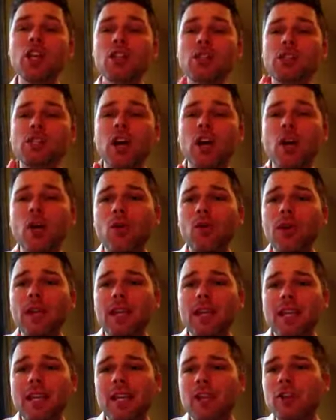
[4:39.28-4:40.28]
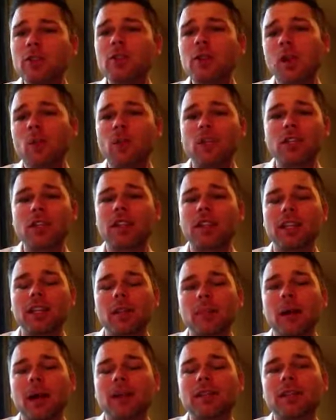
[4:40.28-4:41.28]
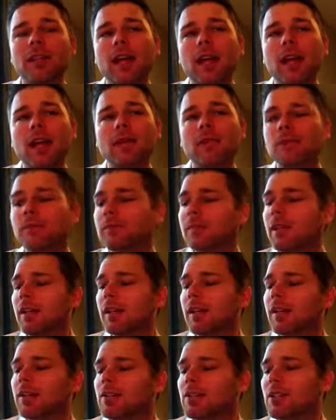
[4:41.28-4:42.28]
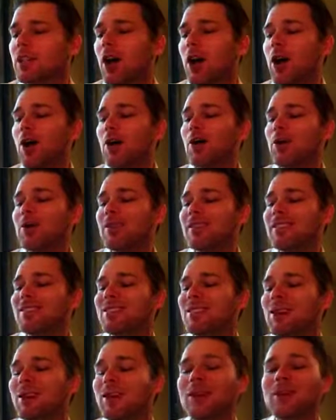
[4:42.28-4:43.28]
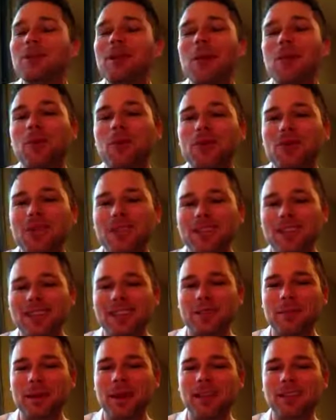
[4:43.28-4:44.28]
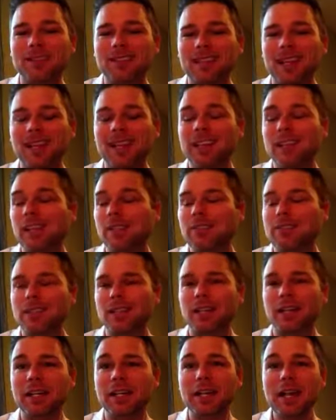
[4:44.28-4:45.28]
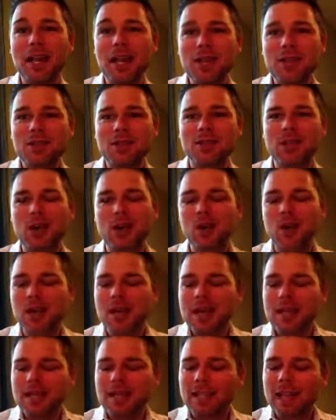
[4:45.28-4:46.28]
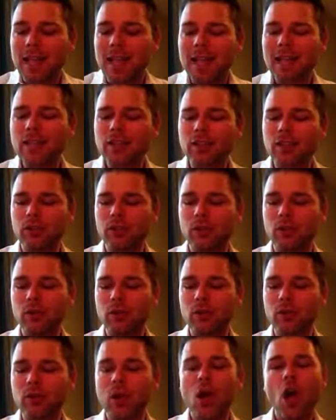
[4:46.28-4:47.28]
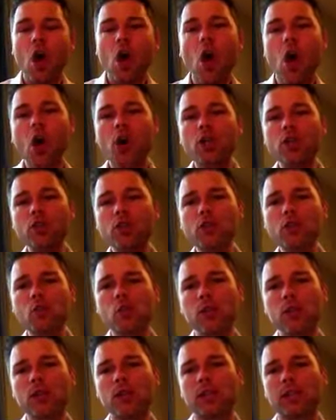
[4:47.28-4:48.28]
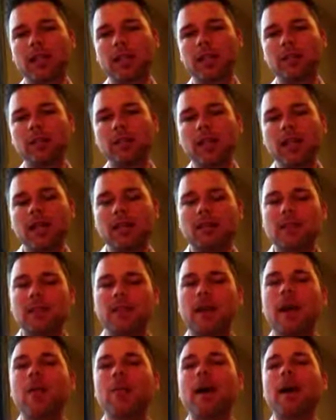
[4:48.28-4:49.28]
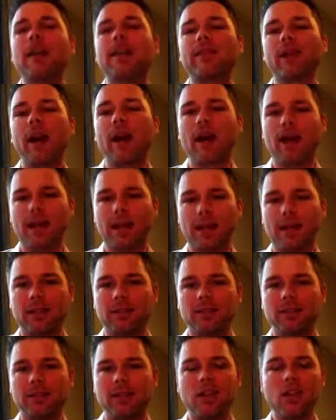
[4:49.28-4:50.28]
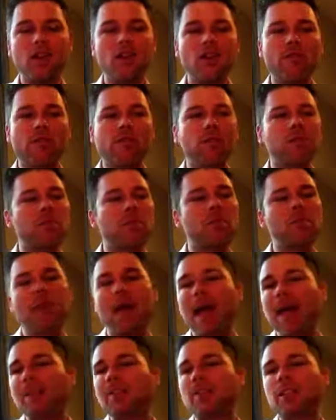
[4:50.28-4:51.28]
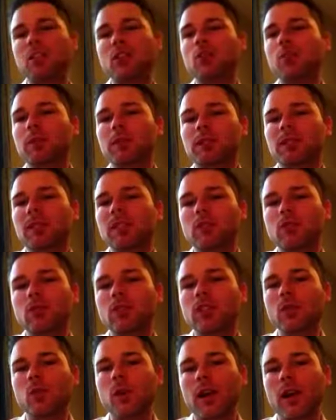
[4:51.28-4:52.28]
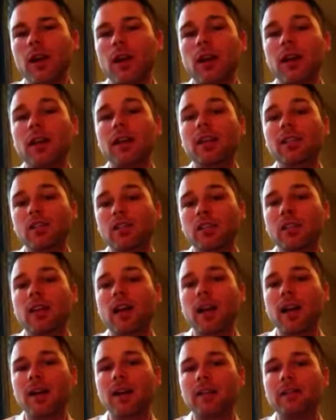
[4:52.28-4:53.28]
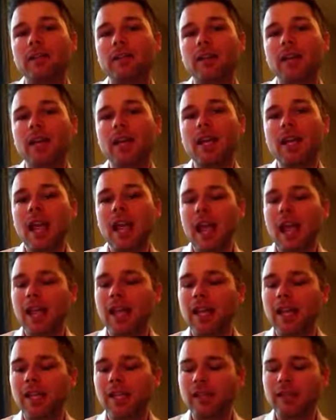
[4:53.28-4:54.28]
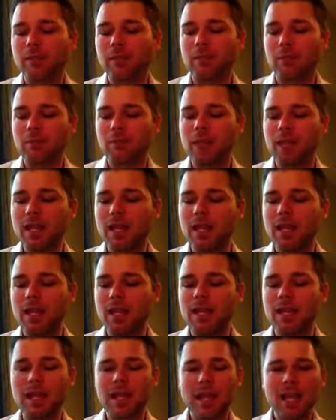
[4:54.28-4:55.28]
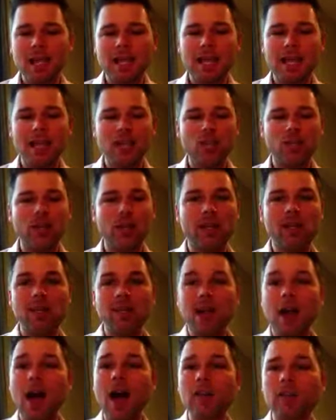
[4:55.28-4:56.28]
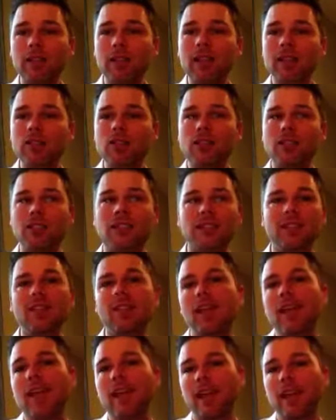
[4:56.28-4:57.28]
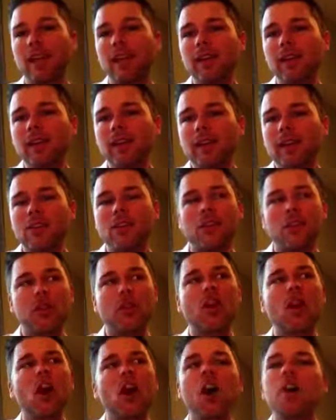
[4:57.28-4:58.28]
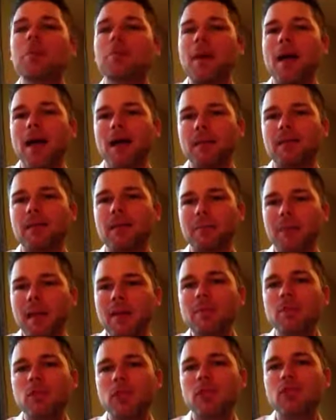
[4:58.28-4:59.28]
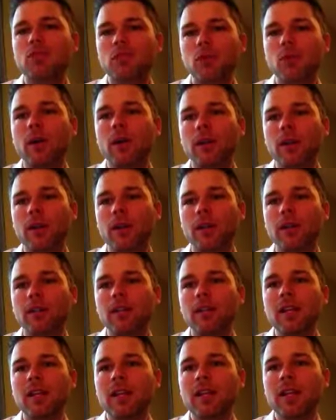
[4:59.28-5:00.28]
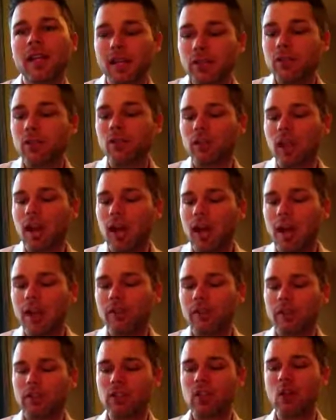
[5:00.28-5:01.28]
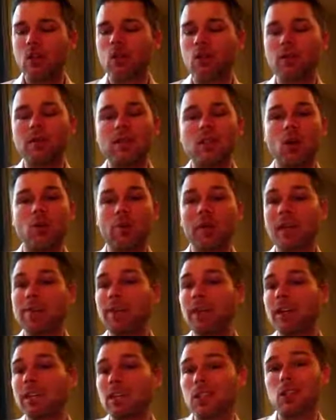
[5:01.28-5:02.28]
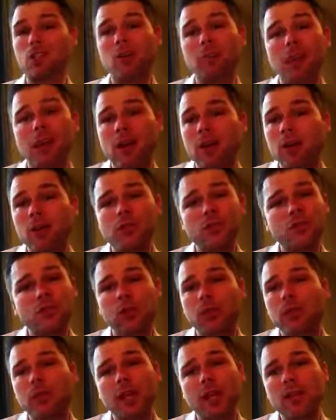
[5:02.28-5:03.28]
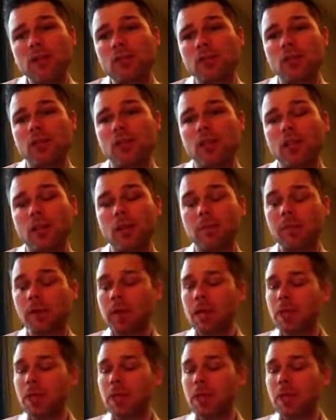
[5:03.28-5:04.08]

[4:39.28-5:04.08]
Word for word: So here's what I want you to think about today. I found an article about so us. so here's what I want you to think about today. I love Siri. So can you? Are you willing to come out of hiding from the mask that you potentially wear in your life? And for me, can you acknowledge today that there are masks that maybe that you're wearing in your life. And so, so maybe it's in your marriage or your relationship.